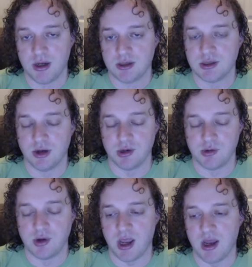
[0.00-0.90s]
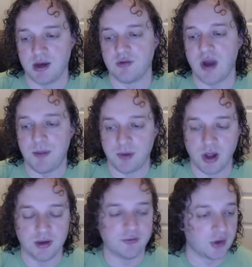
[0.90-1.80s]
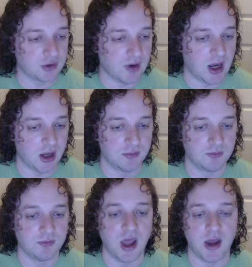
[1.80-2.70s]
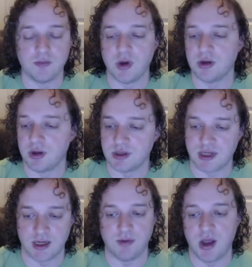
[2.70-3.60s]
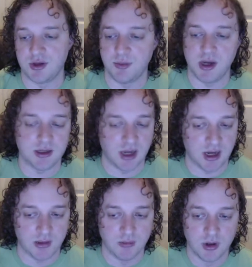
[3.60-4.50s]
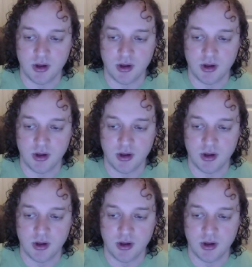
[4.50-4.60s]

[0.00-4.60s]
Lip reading: So you can grapple on the first round, then when you're on the second round to maintain,